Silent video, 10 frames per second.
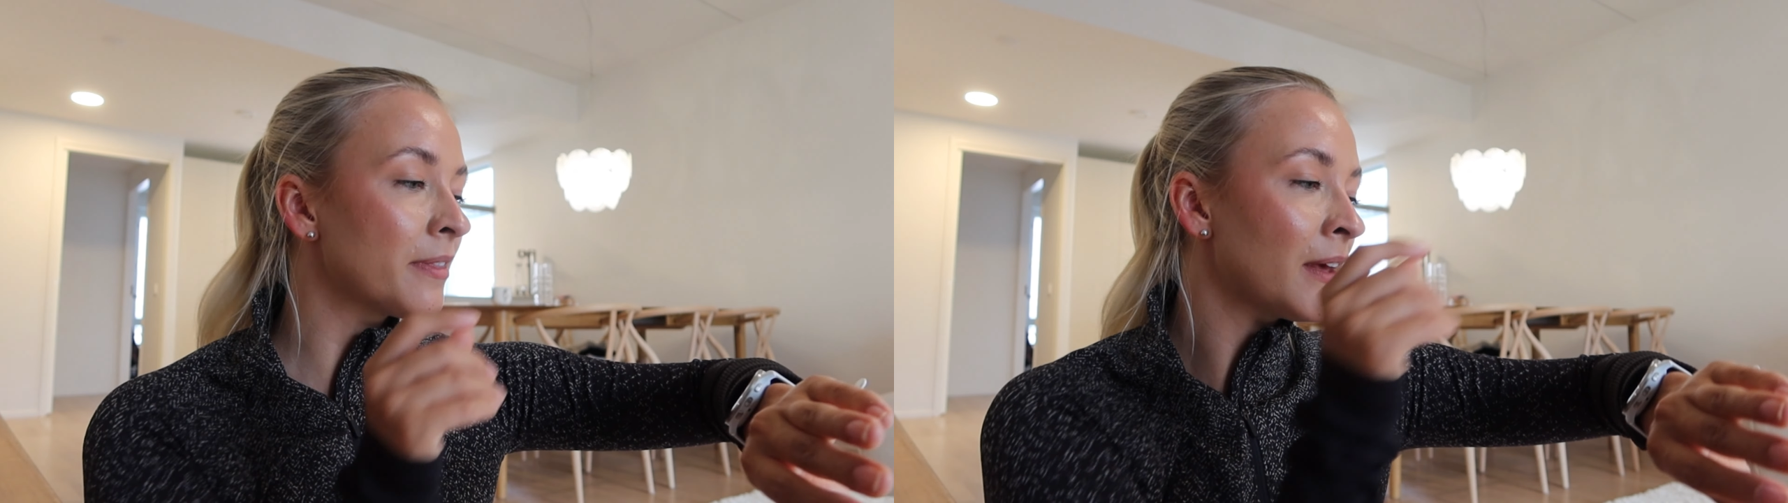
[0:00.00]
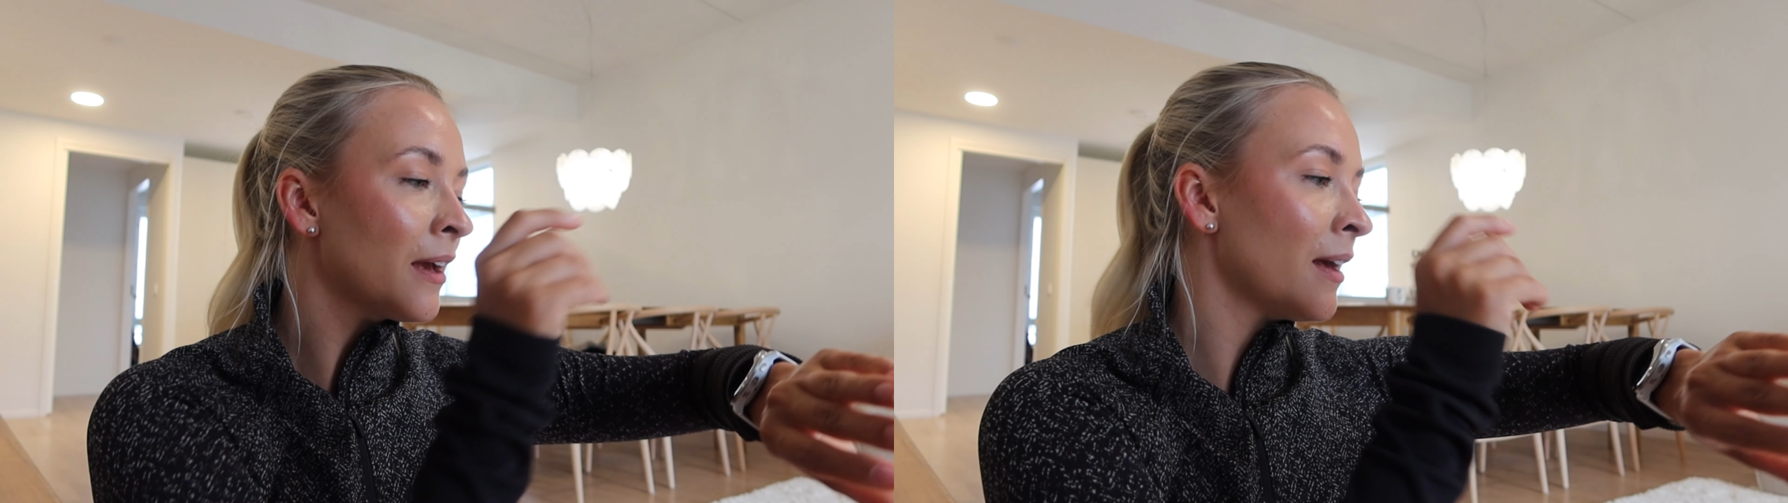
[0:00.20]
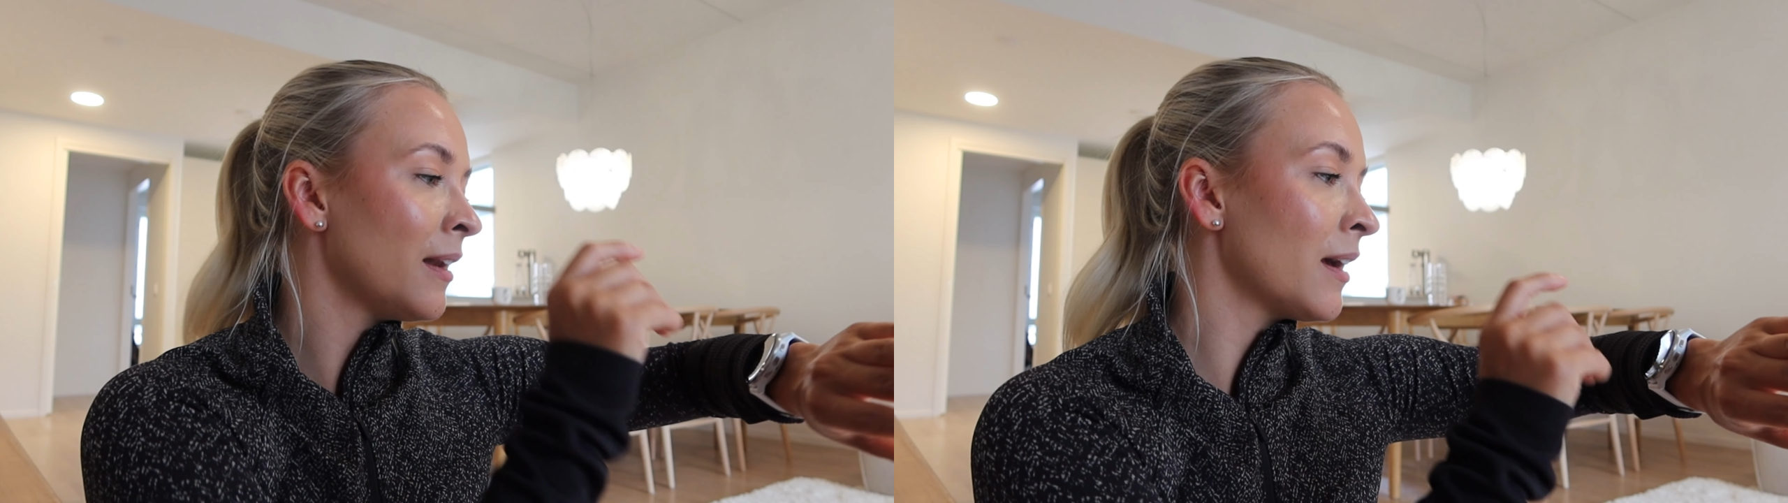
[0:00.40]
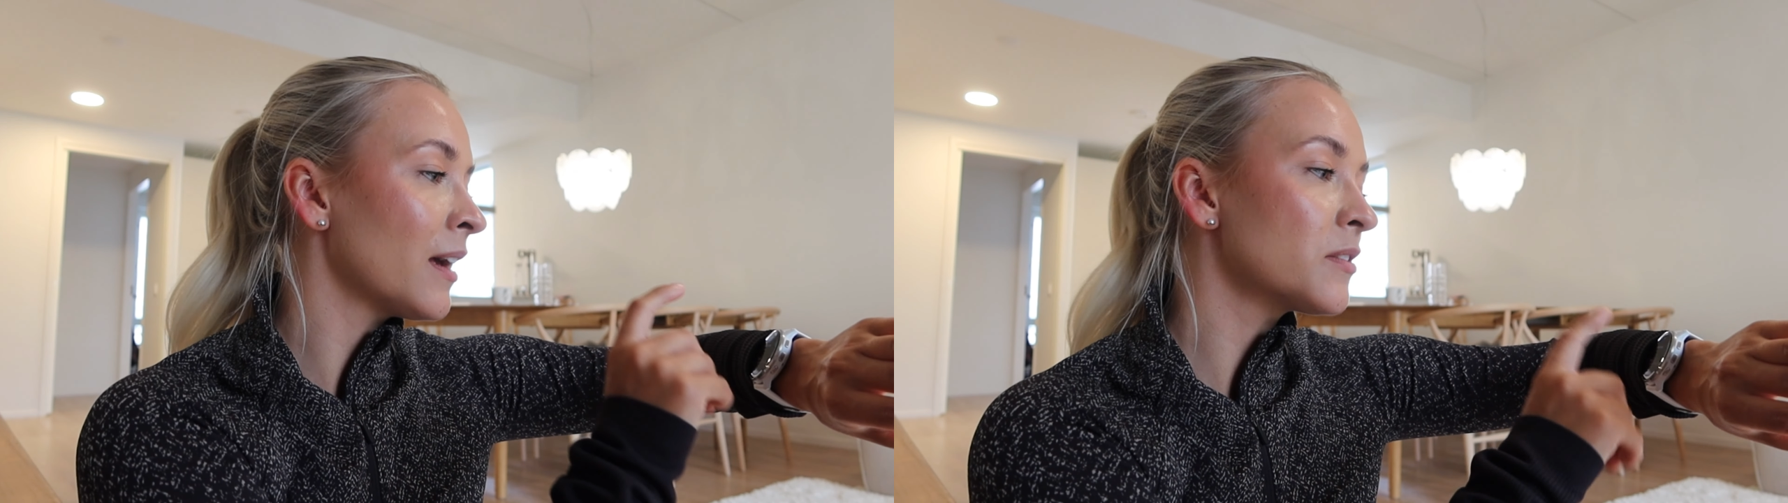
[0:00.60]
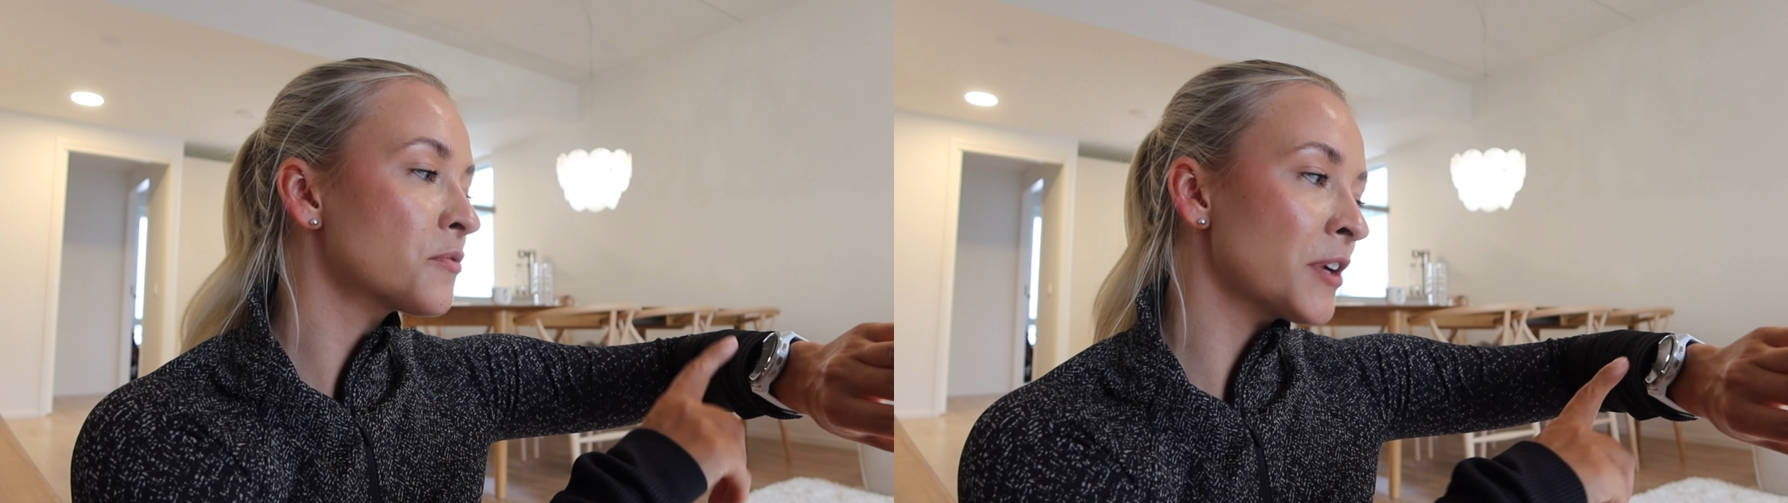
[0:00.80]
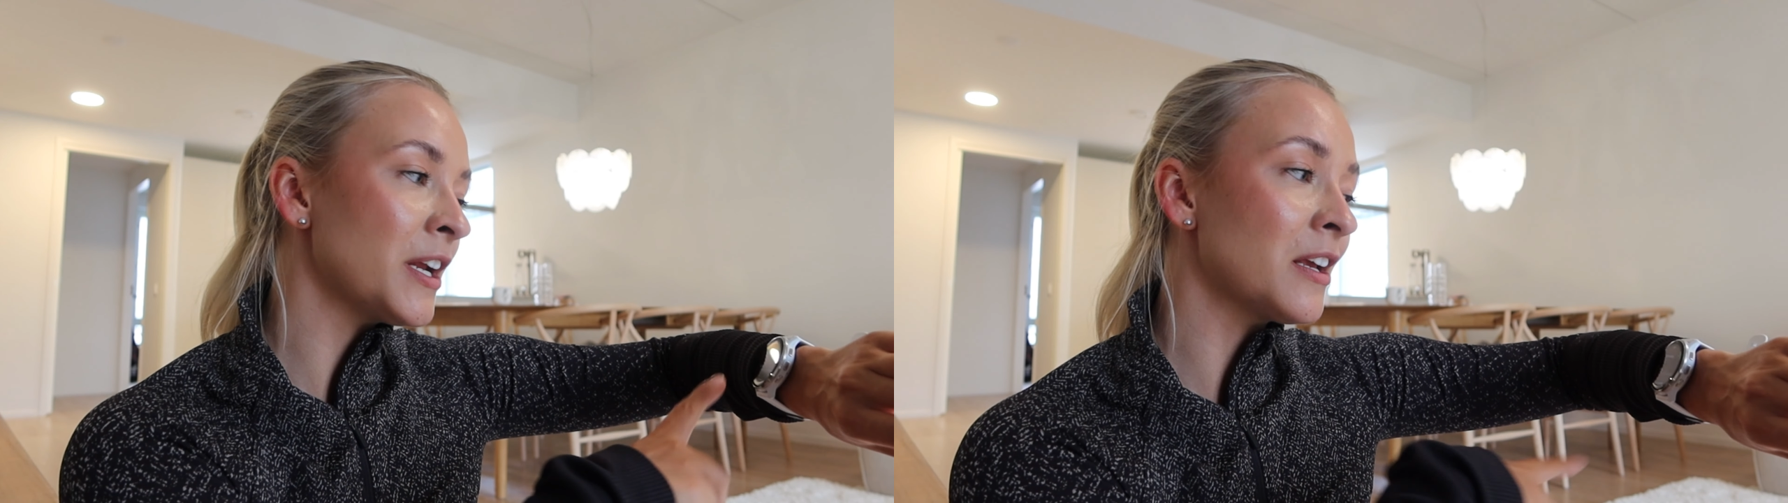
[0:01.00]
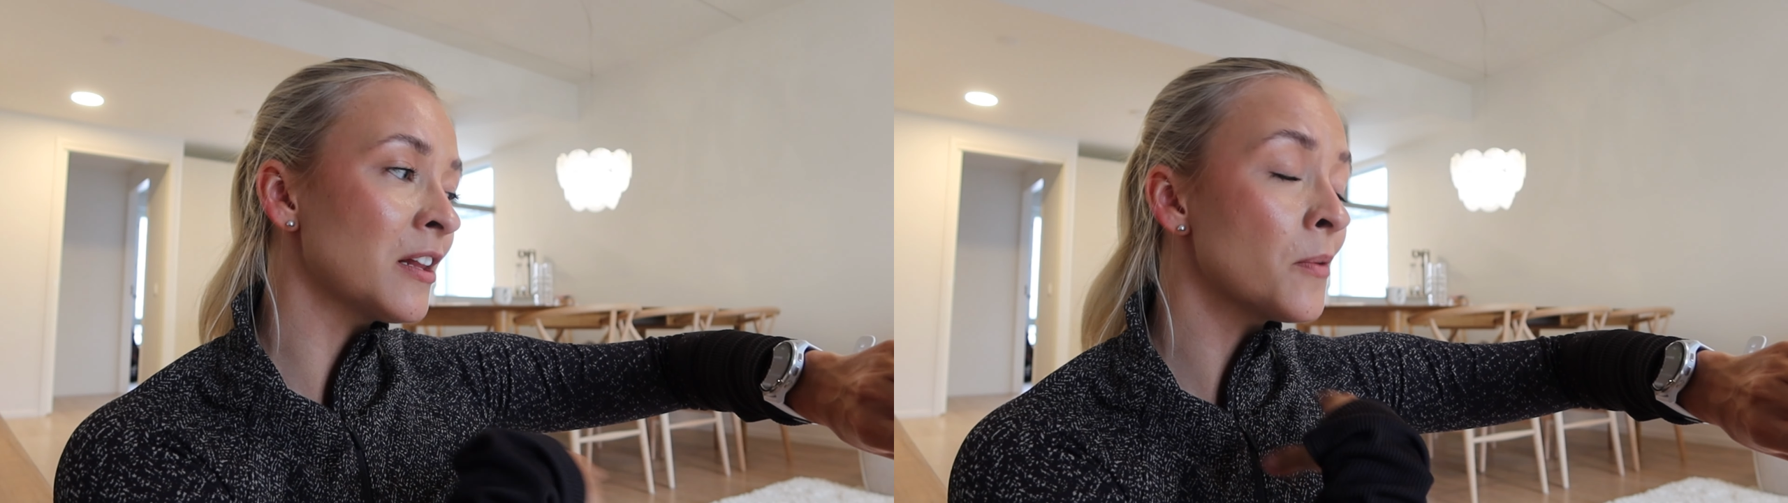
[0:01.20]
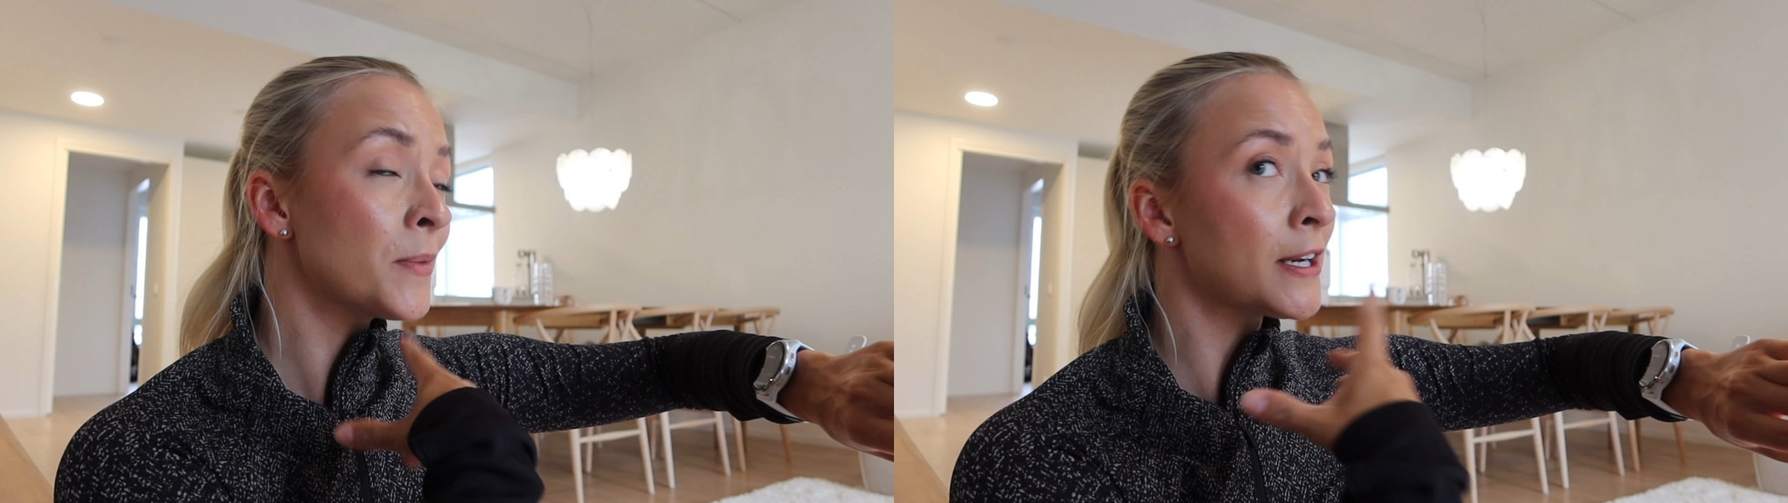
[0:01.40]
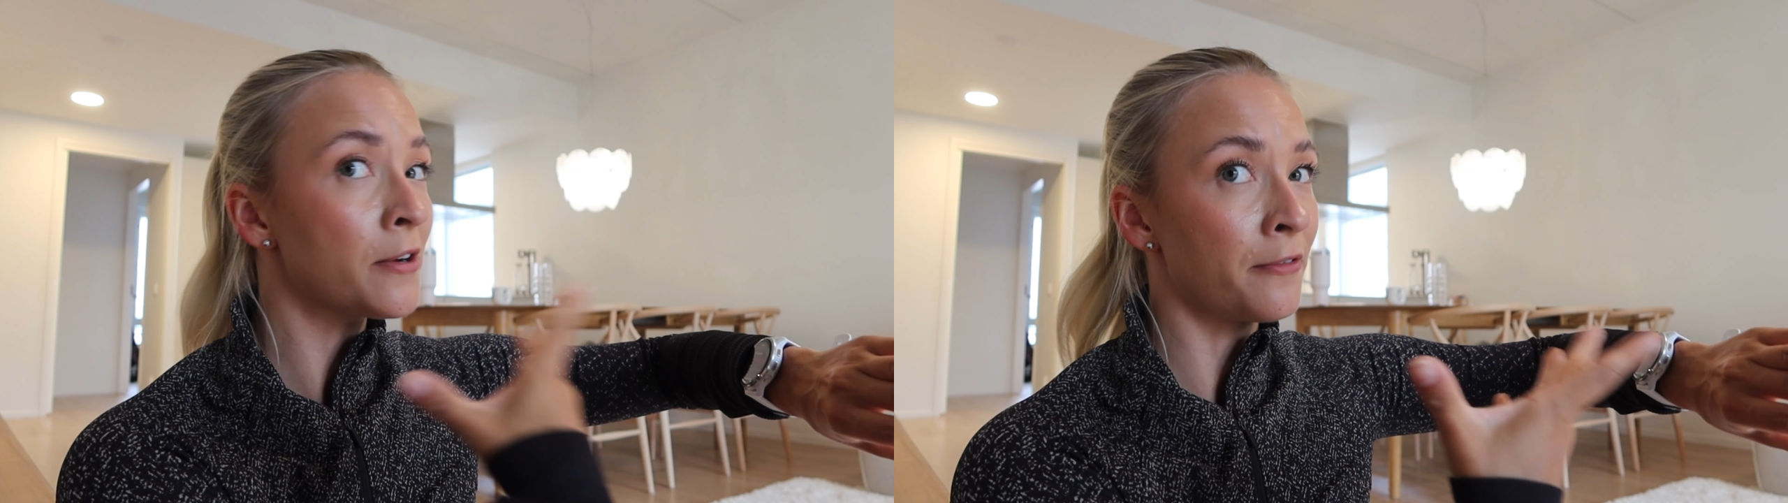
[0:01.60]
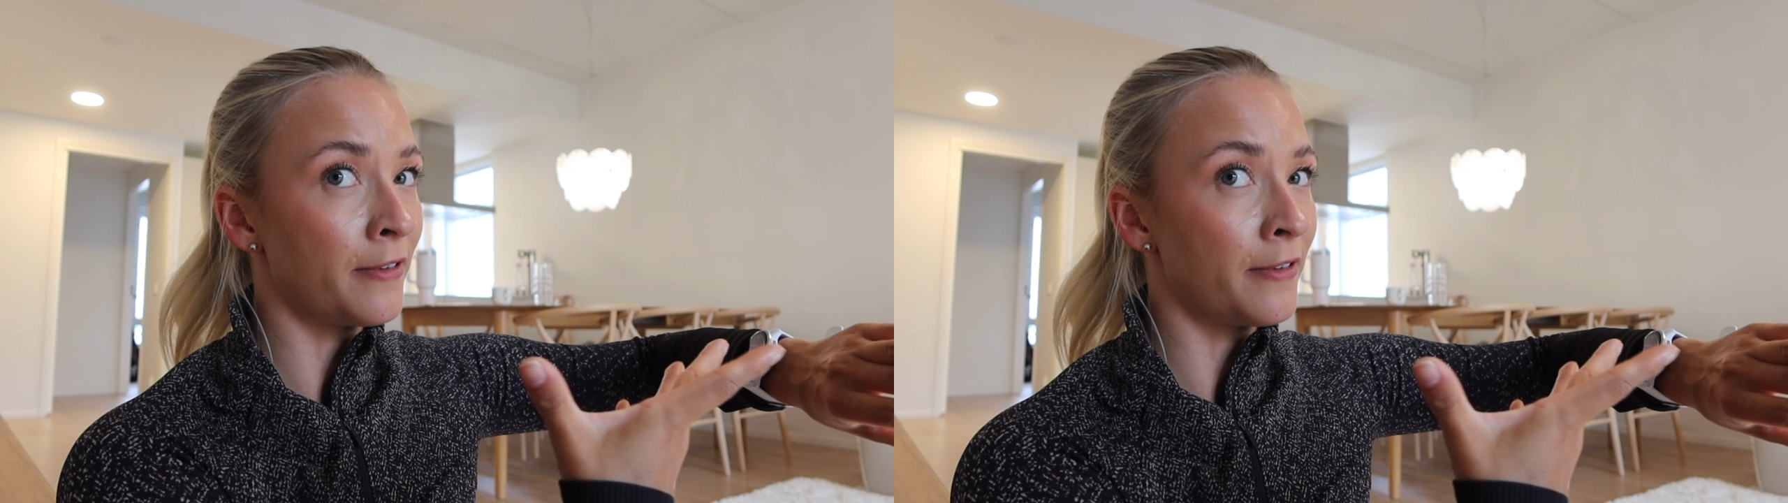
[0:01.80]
then three kilometer